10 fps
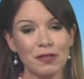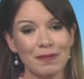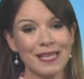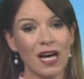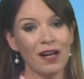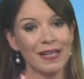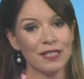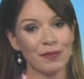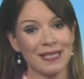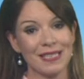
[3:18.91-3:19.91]
possibly the
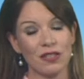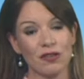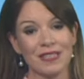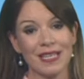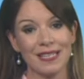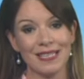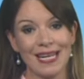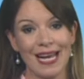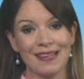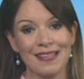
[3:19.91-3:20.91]
high 20s across
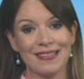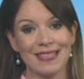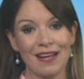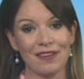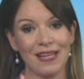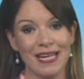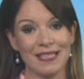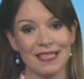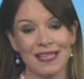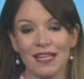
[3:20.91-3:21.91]
London and the
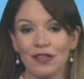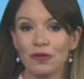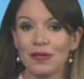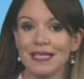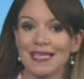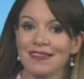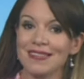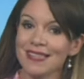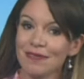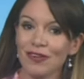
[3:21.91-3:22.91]
southeast, and then cooling
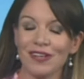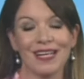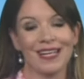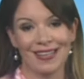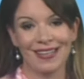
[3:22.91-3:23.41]
down somewhat